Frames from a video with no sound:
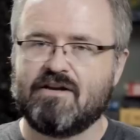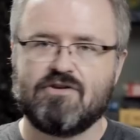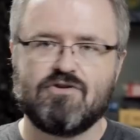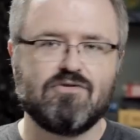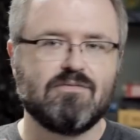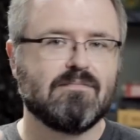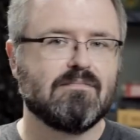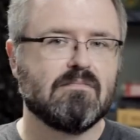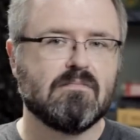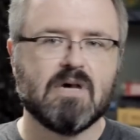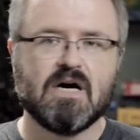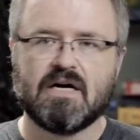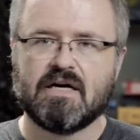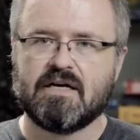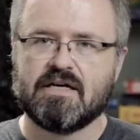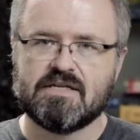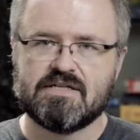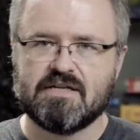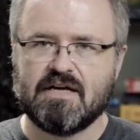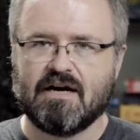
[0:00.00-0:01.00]
a
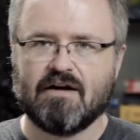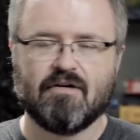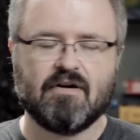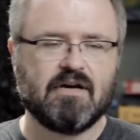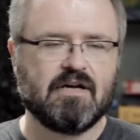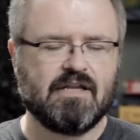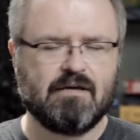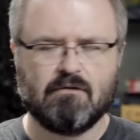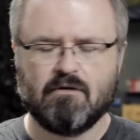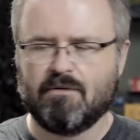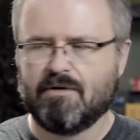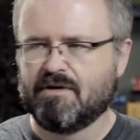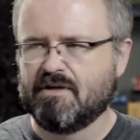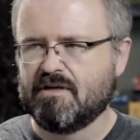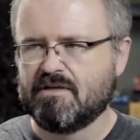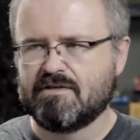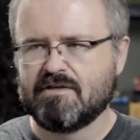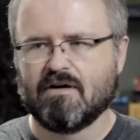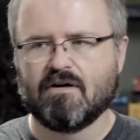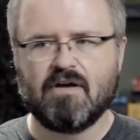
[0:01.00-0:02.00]
humongous area. They were running
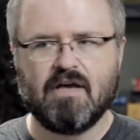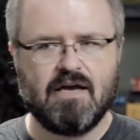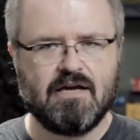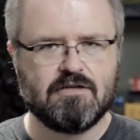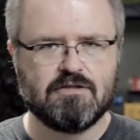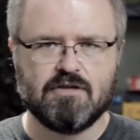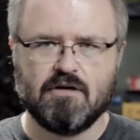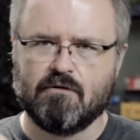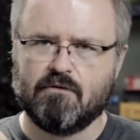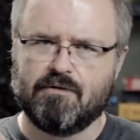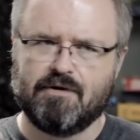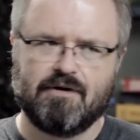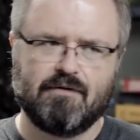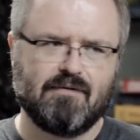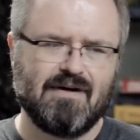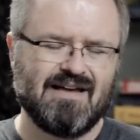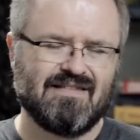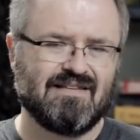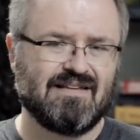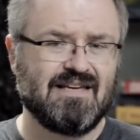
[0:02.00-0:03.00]
Dark Age, they were running
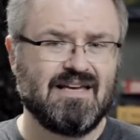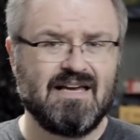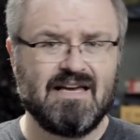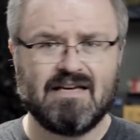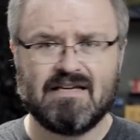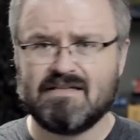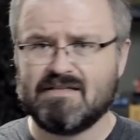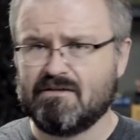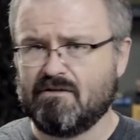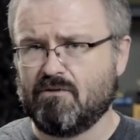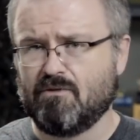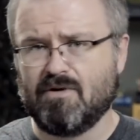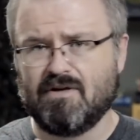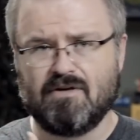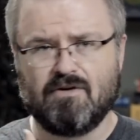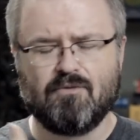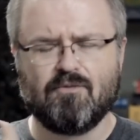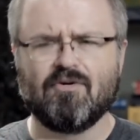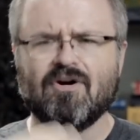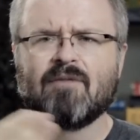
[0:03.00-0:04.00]
Wrath of Kings, they were
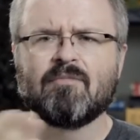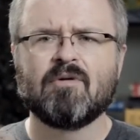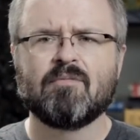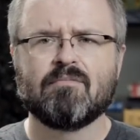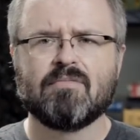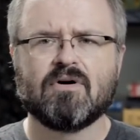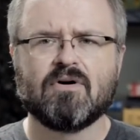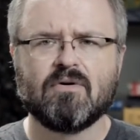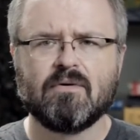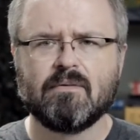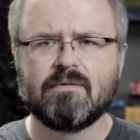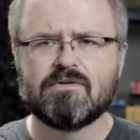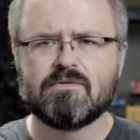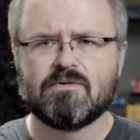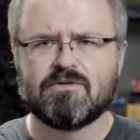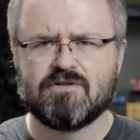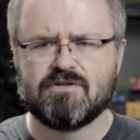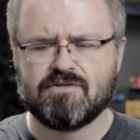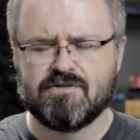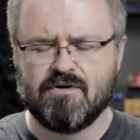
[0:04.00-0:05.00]
running Rum and Bones,
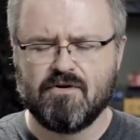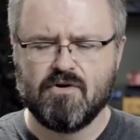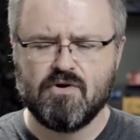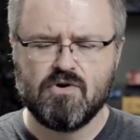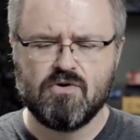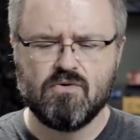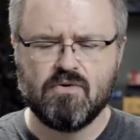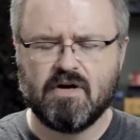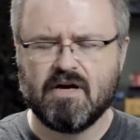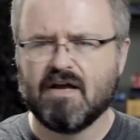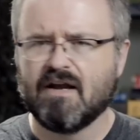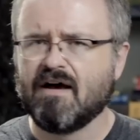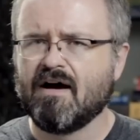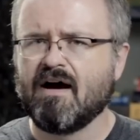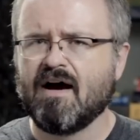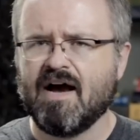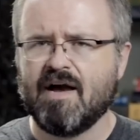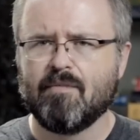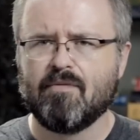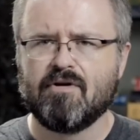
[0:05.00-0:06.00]
which is their new kind of
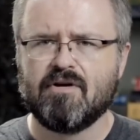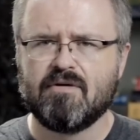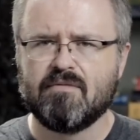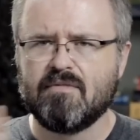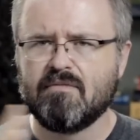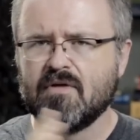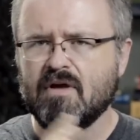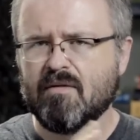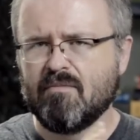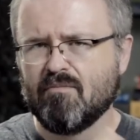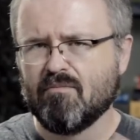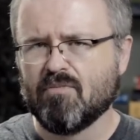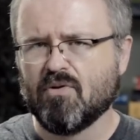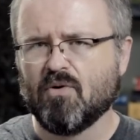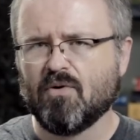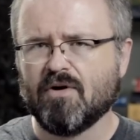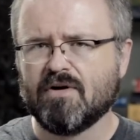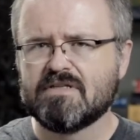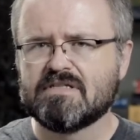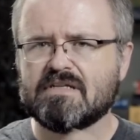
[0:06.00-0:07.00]
hybrid
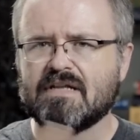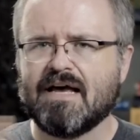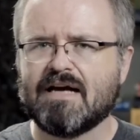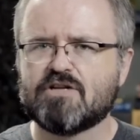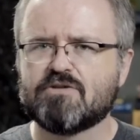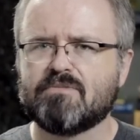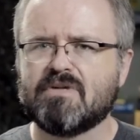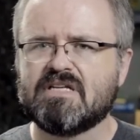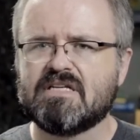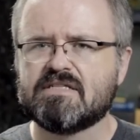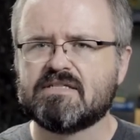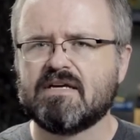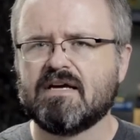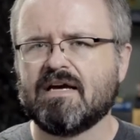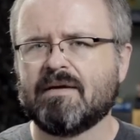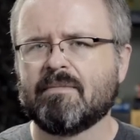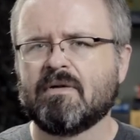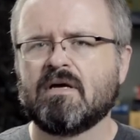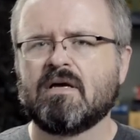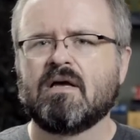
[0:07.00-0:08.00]
board slash minis
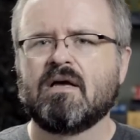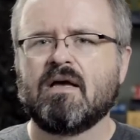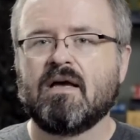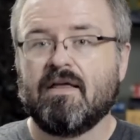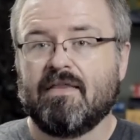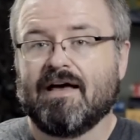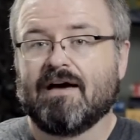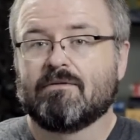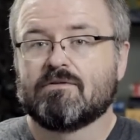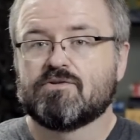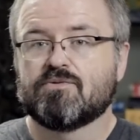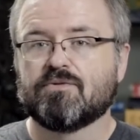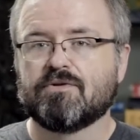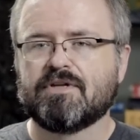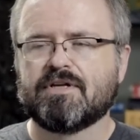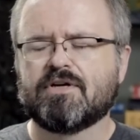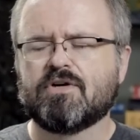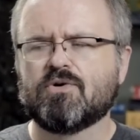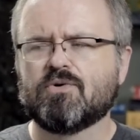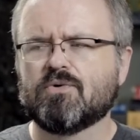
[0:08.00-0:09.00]
game. That was
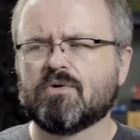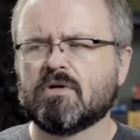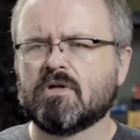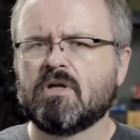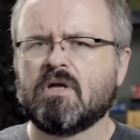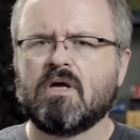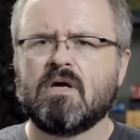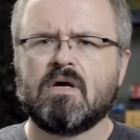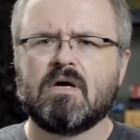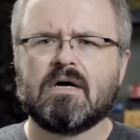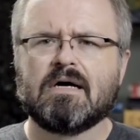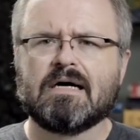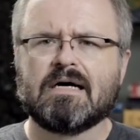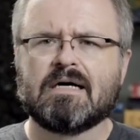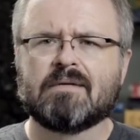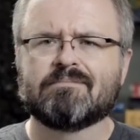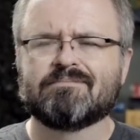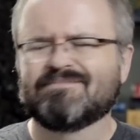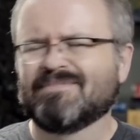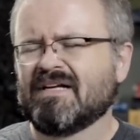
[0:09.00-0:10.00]
really cool.
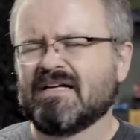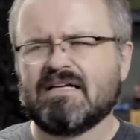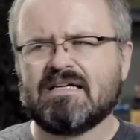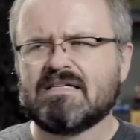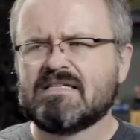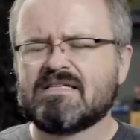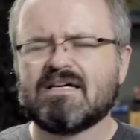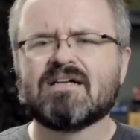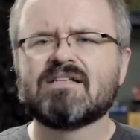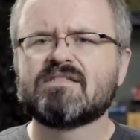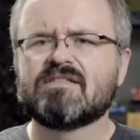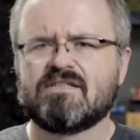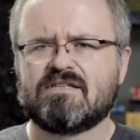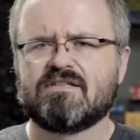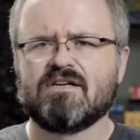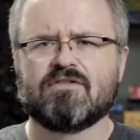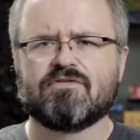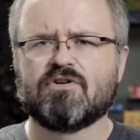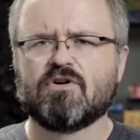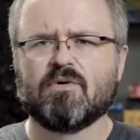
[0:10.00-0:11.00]
Um, tons of
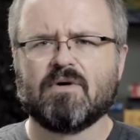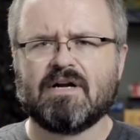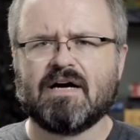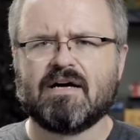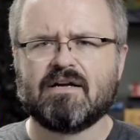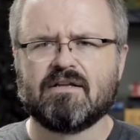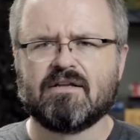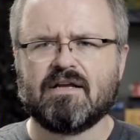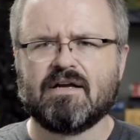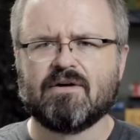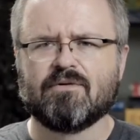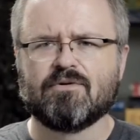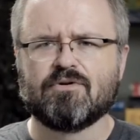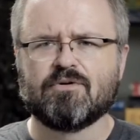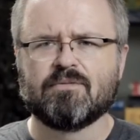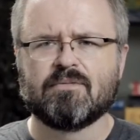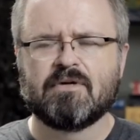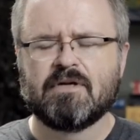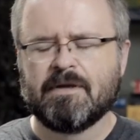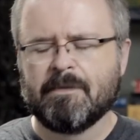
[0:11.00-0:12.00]
stuff going on in that
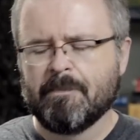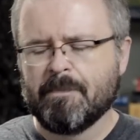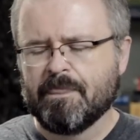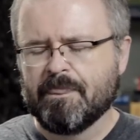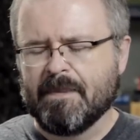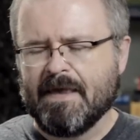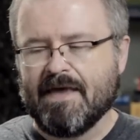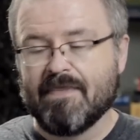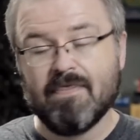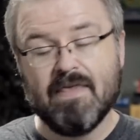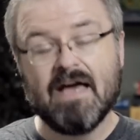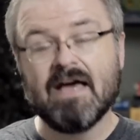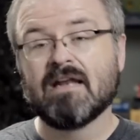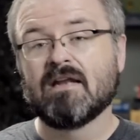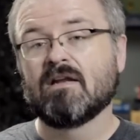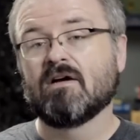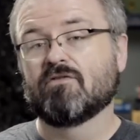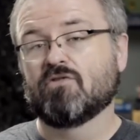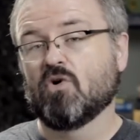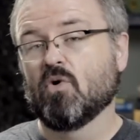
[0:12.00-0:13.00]
room. And
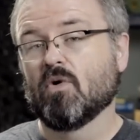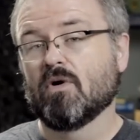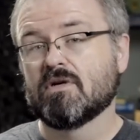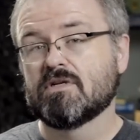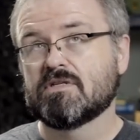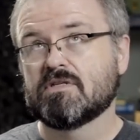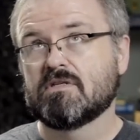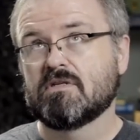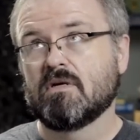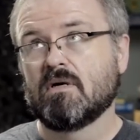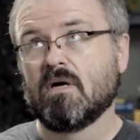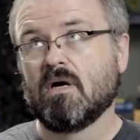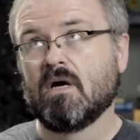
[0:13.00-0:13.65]
then, of course,